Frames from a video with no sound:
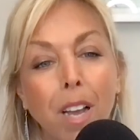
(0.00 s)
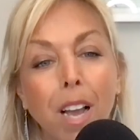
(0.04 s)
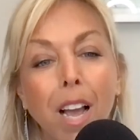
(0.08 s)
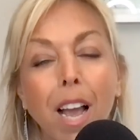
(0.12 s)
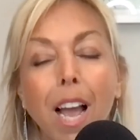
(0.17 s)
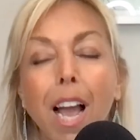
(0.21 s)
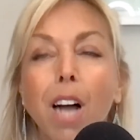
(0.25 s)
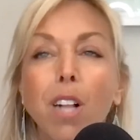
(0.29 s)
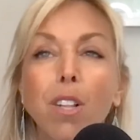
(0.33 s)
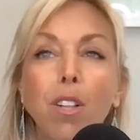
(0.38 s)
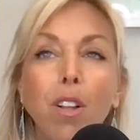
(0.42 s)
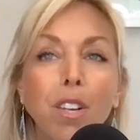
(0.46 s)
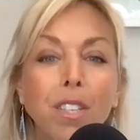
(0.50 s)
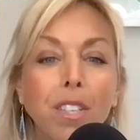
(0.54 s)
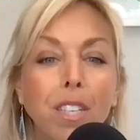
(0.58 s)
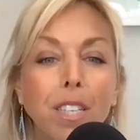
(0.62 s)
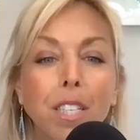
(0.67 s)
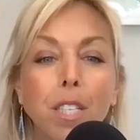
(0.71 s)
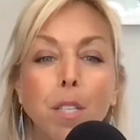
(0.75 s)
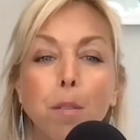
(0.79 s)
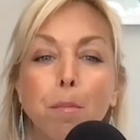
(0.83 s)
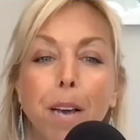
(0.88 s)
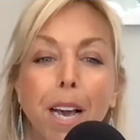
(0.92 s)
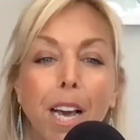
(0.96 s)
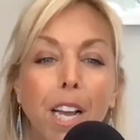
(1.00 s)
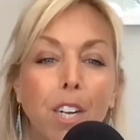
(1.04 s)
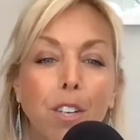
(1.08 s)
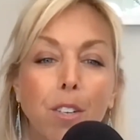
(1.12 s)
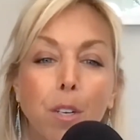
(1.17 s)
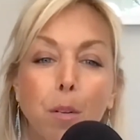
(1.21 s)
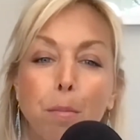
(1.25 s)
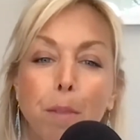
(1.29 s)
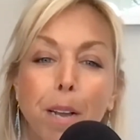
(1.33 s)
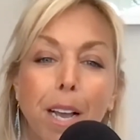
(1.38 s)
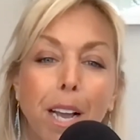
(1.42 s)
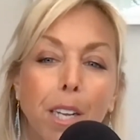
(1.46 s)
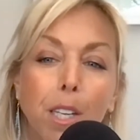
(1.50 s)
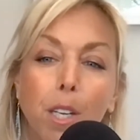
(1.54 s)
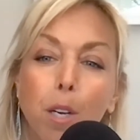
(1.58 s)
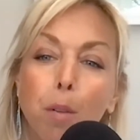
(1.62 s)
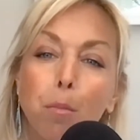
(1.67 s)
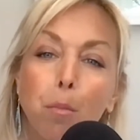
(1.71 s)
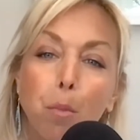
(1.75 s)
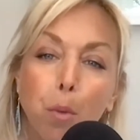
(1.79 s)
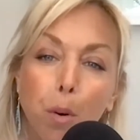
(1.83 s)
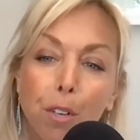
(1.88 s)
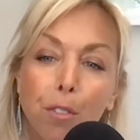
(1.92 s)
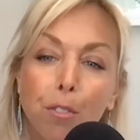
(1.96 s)
How long does the battery backup
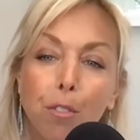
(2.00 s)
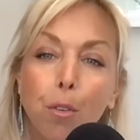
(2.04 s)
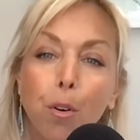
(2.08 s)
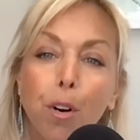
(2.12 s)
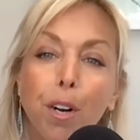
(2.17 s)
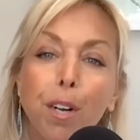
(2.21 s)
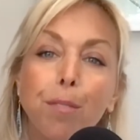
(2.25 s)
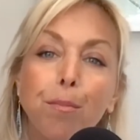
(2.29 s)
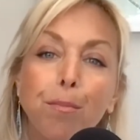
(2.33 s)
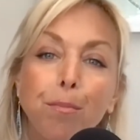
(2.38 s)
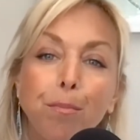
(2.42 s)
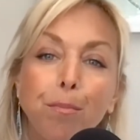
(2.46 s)
work for?